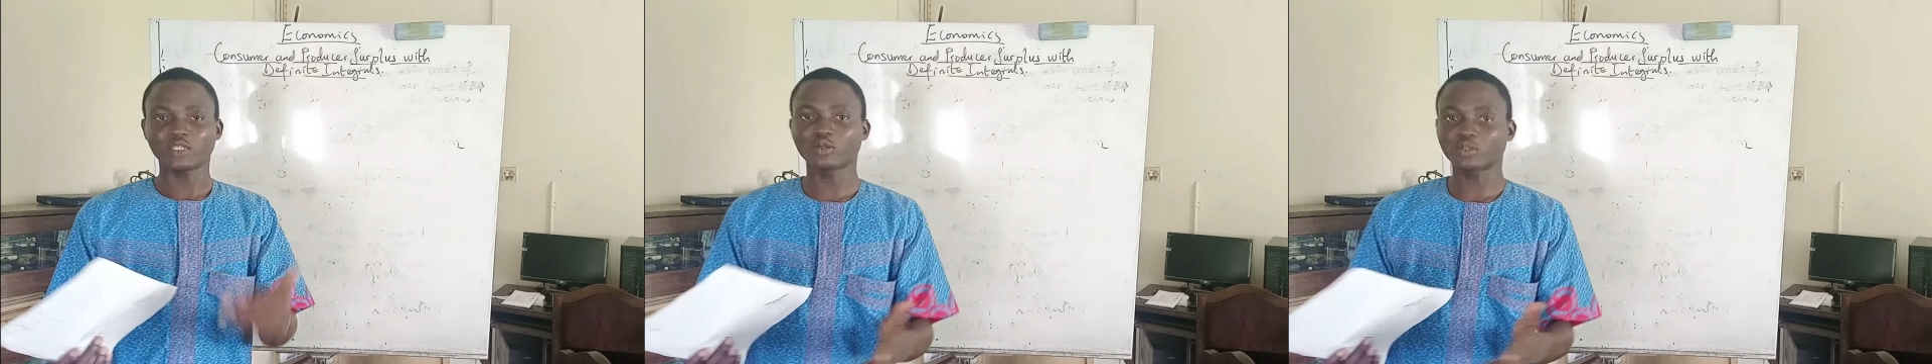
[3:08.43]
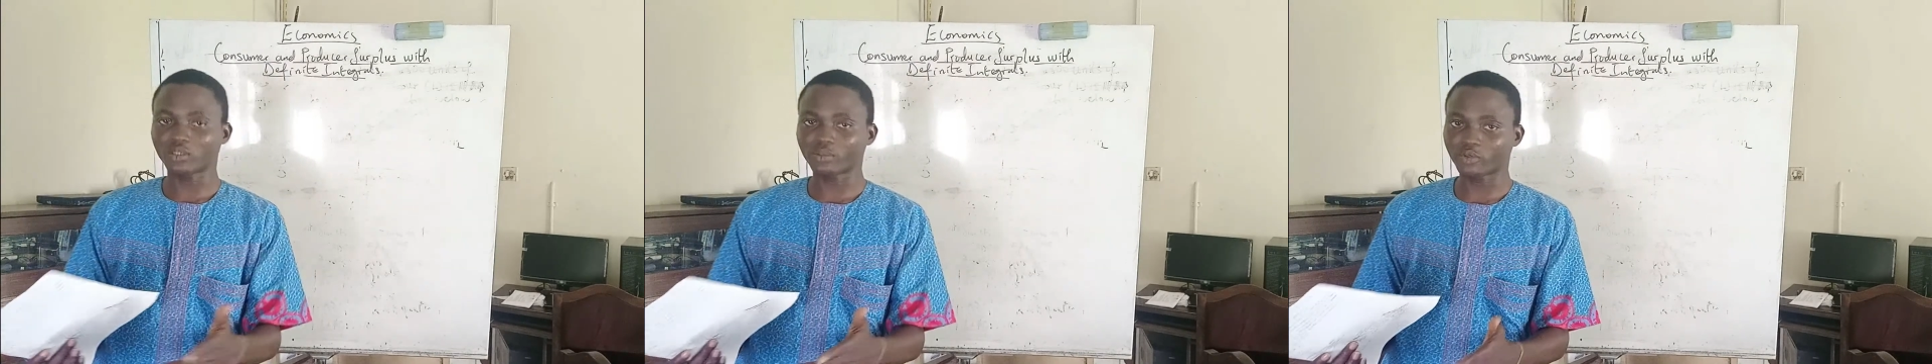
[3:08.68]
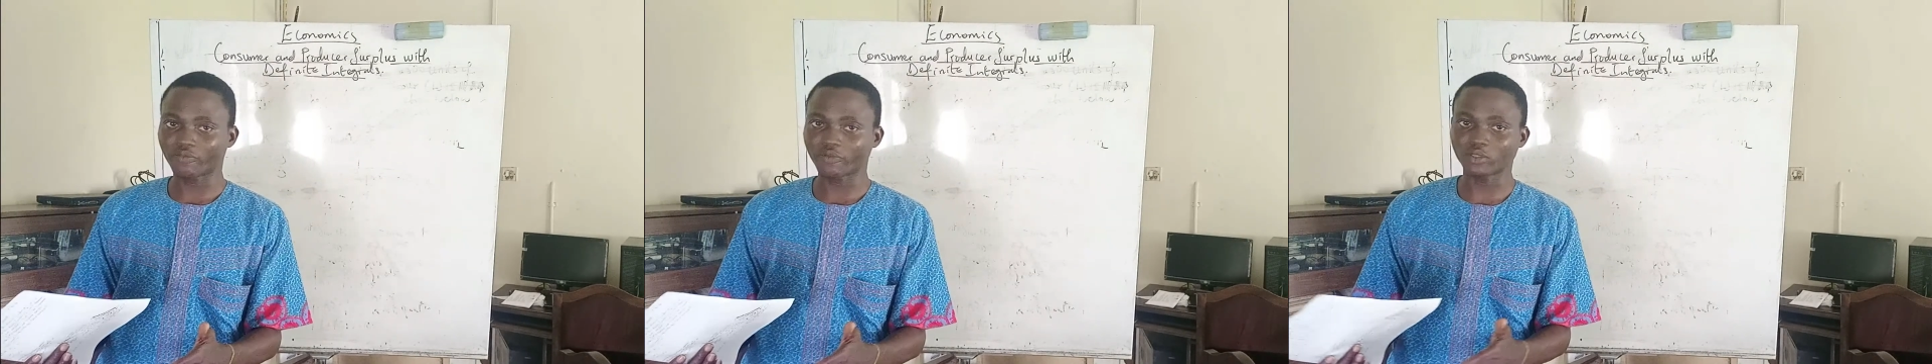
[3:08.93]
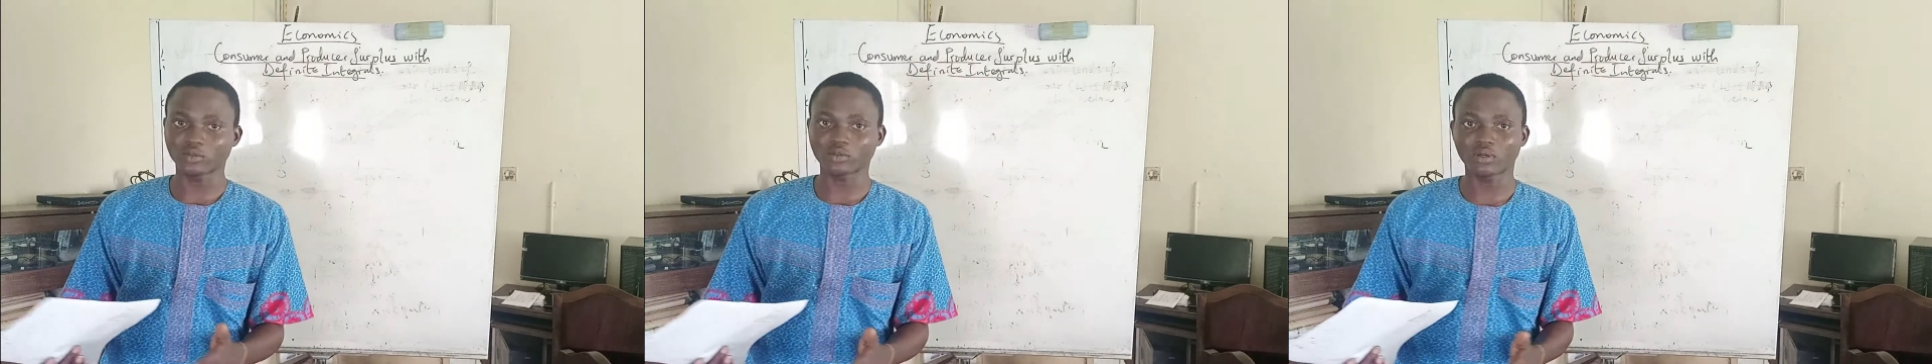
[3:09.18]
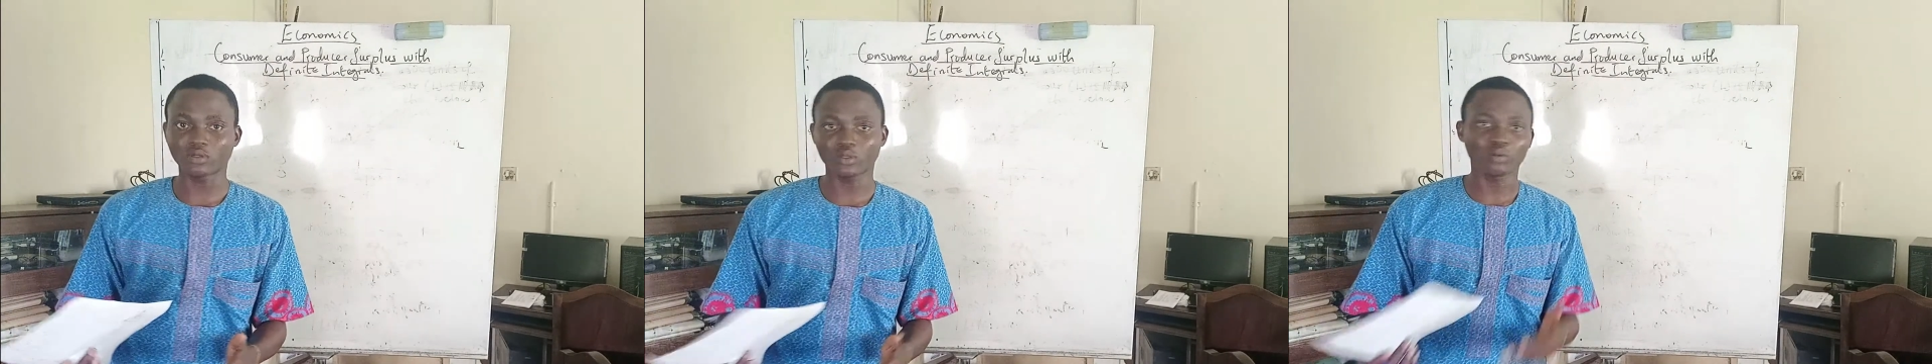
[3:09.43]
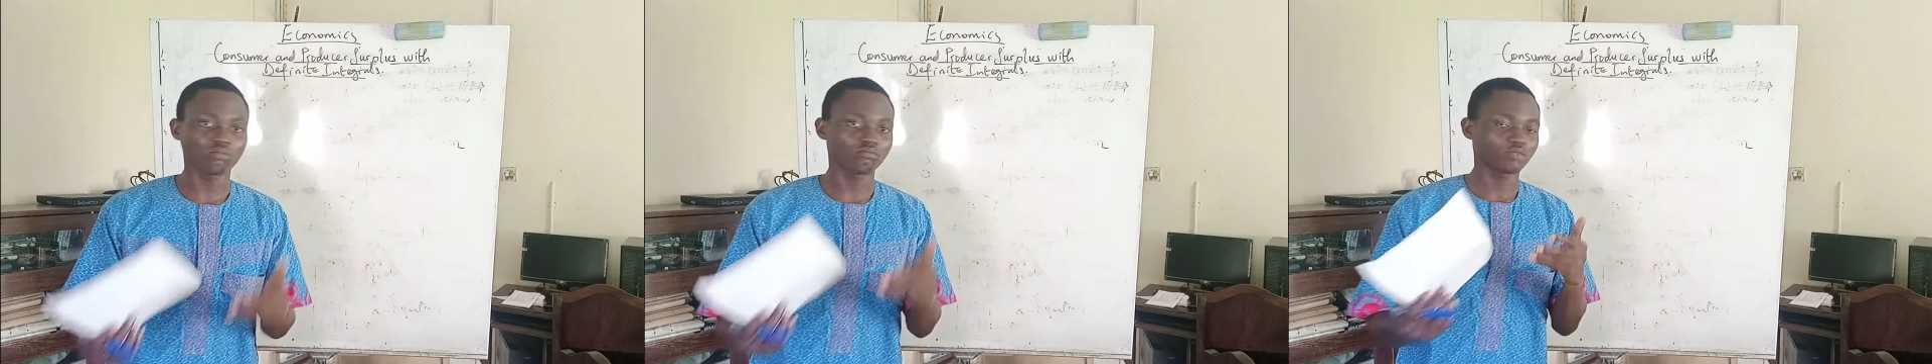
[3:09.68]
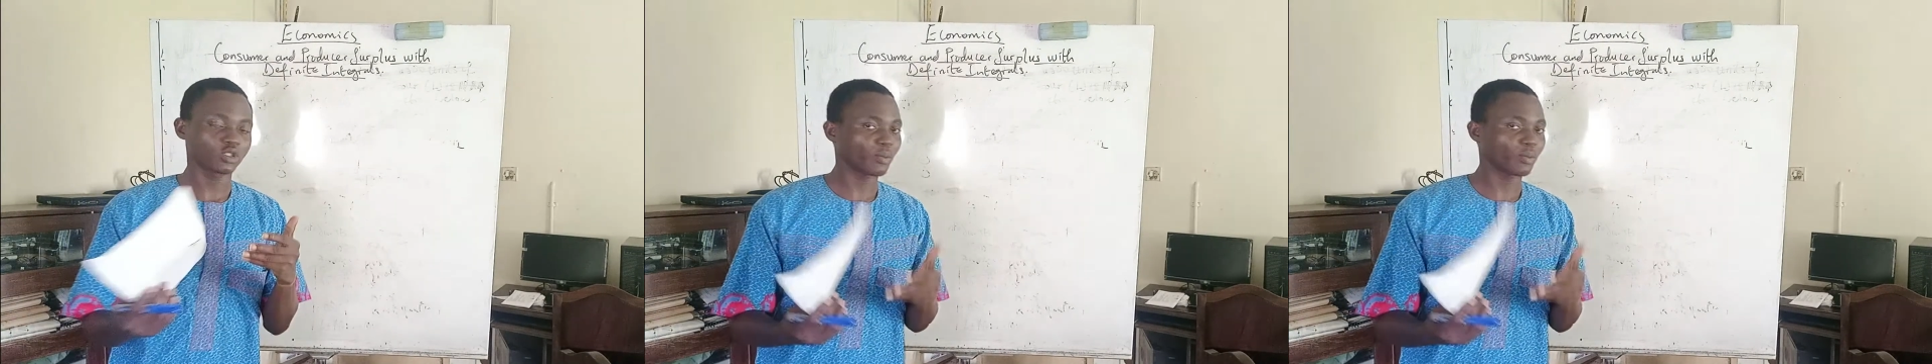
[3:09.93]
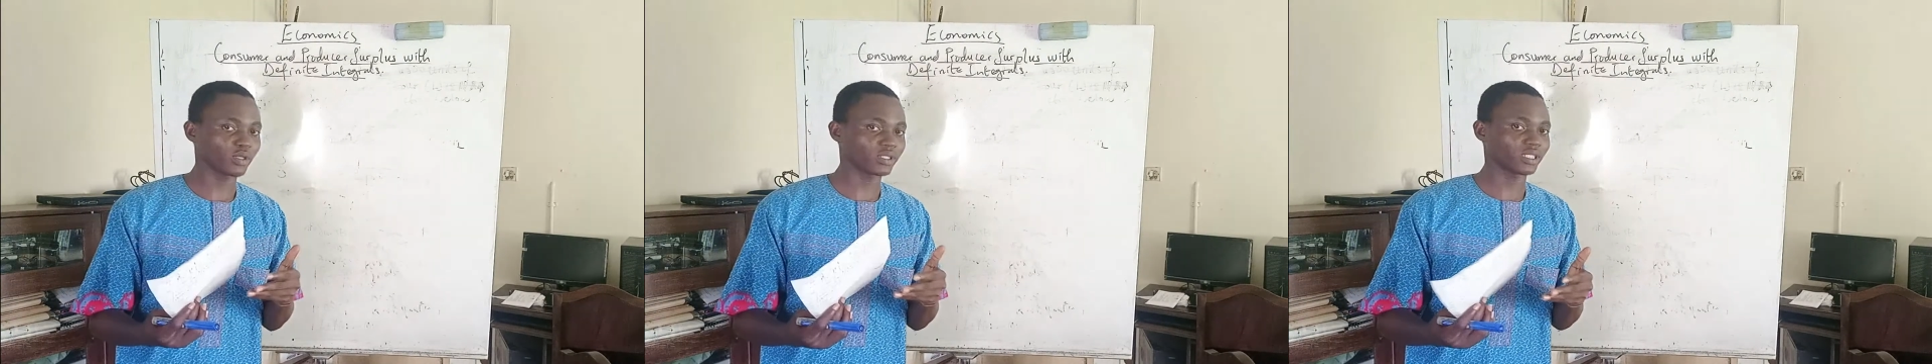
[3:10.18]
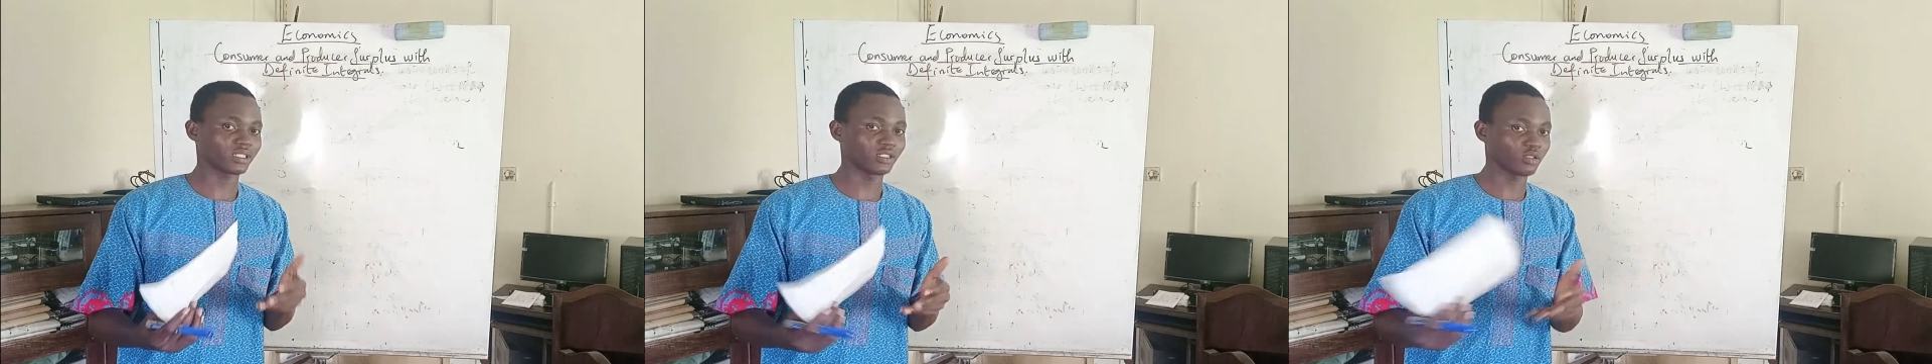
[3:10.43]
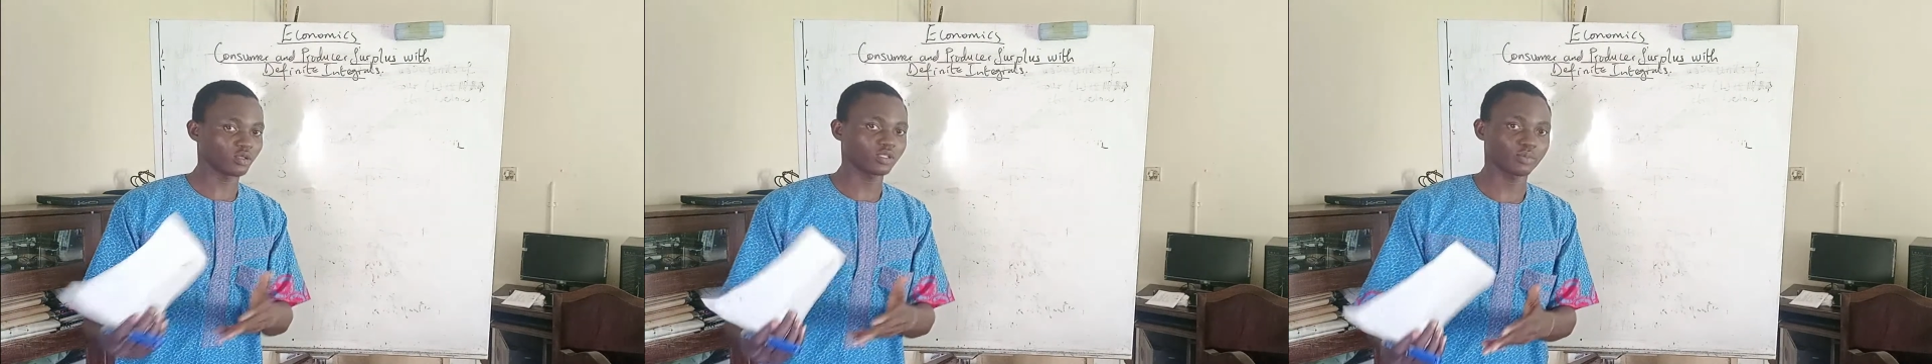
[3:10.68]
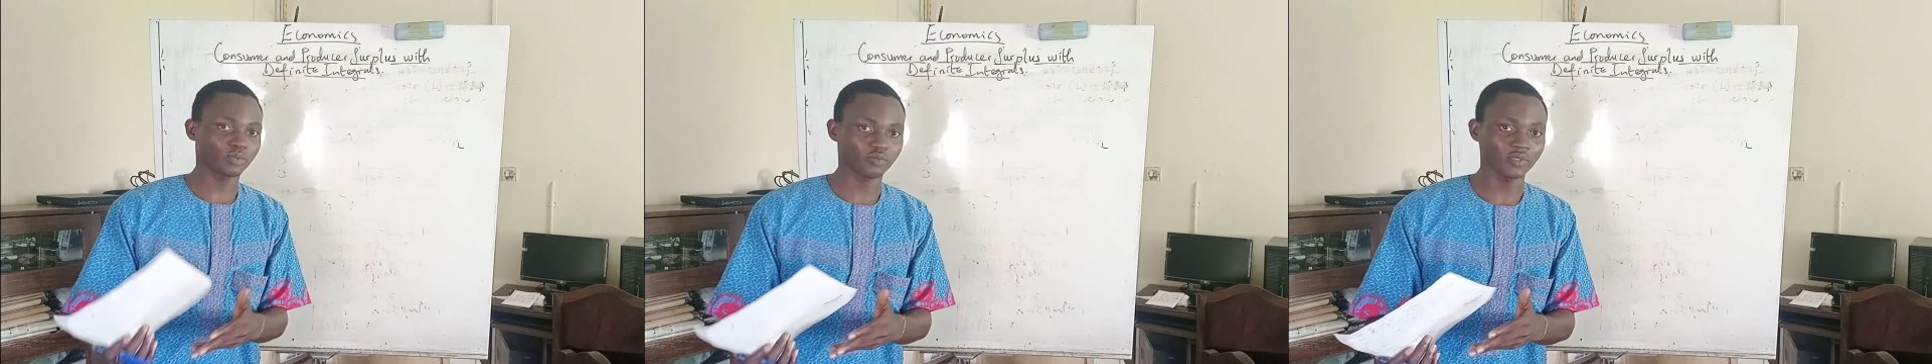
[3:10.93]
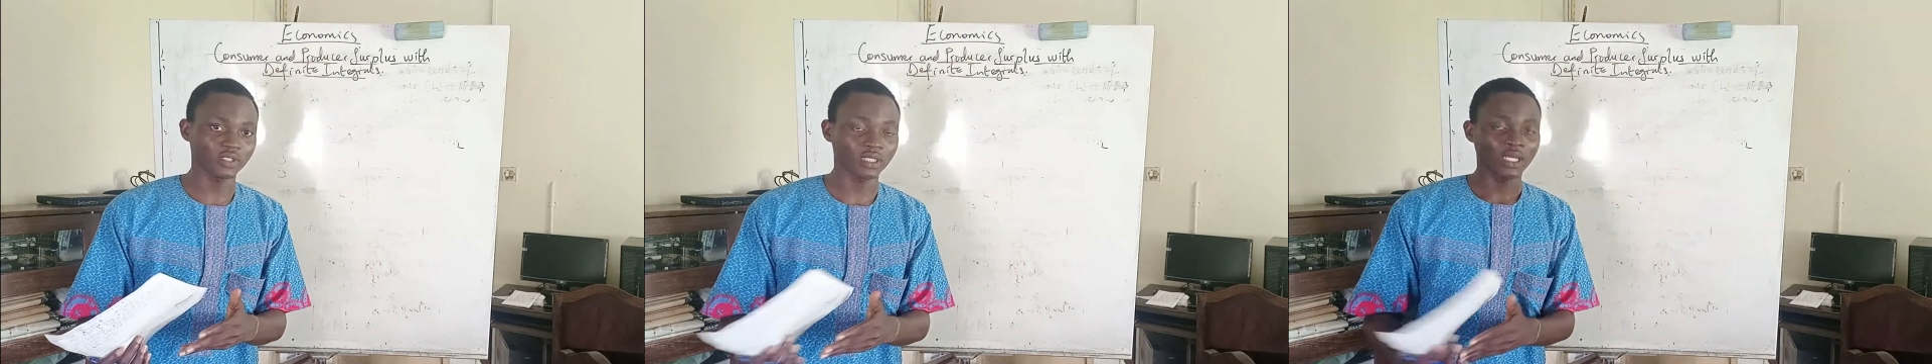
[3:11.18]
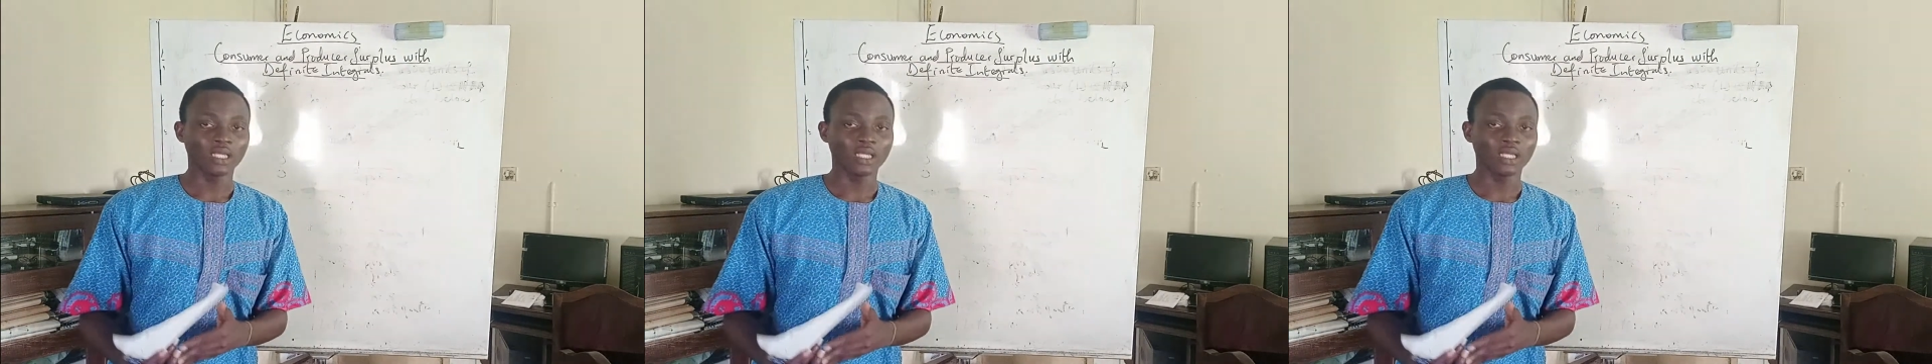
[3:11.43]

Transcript: to the profit on ground. So surplus is not profit.